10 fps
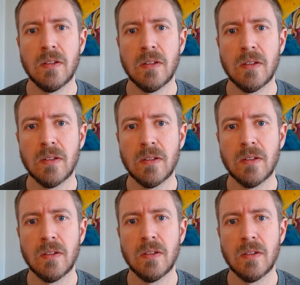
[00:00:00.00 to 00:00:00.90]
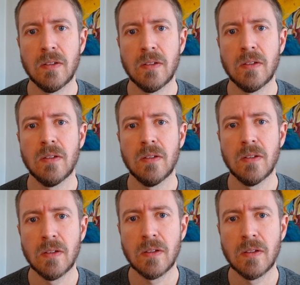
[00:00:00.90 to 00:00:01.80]

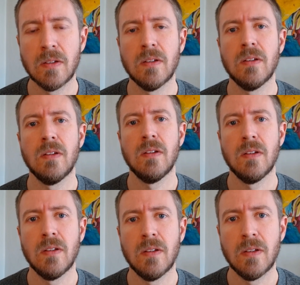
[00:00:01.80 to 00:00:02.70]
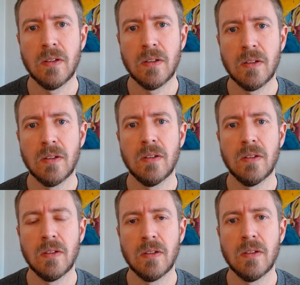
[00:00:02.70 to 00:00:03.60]

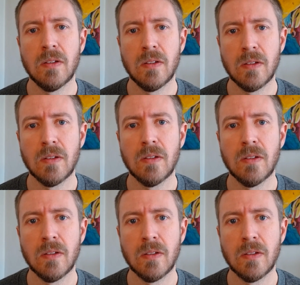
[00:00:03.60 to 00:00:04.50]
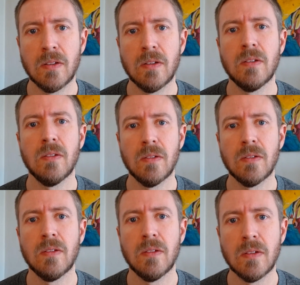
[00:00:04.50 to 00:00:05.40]

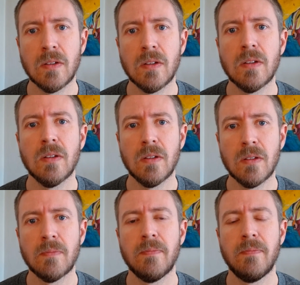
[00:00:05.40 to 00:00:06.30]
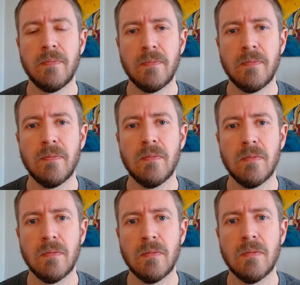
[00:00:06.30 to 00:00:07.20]

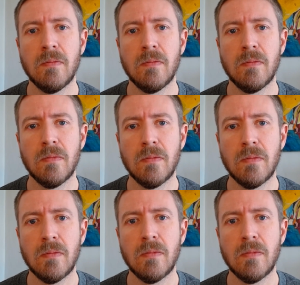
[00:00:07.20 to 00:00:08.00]
(not speaking)